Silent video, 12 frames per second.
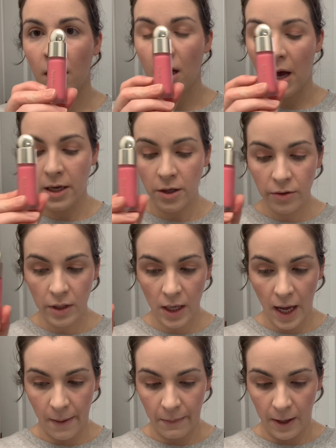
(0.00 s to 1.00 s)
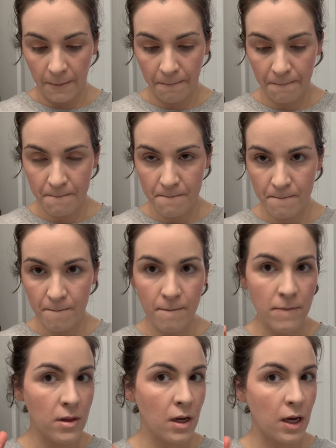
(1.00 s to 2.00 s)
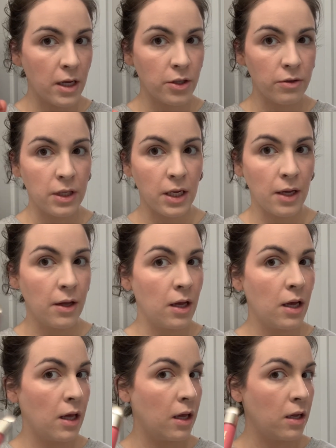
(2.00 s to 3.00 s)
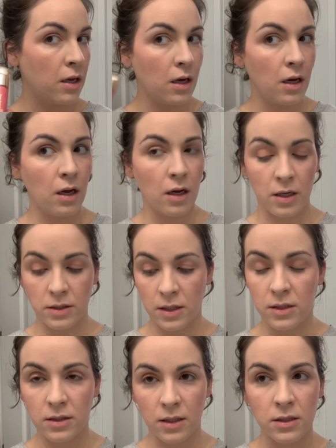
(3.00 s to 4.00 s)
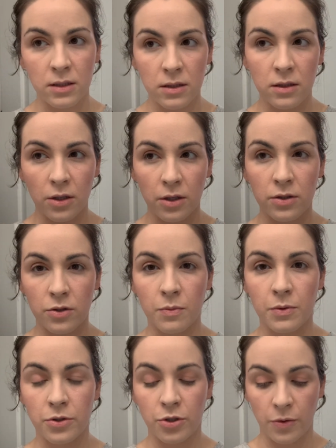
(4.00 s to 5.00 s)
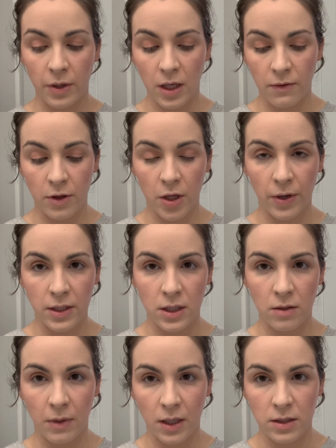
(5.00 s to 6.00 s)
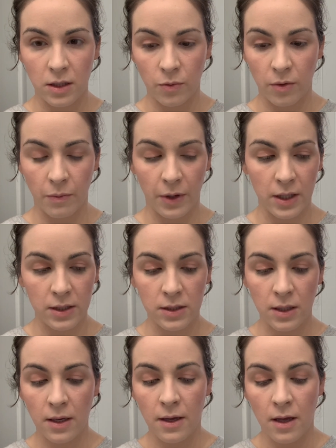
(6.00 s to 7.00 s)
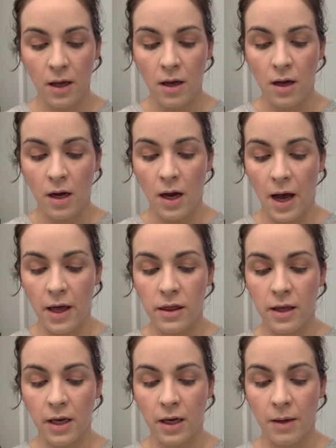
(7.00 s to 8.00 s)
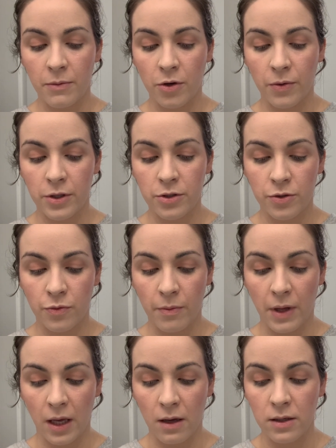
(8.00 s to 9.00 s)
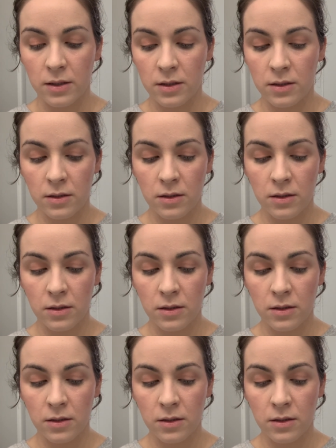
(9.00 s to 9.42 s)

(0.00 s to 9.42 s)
I don't need Happy. I don't need it, and because it doesn't look super dewy, even though I did mix it with Bliss, I think I'm going to mix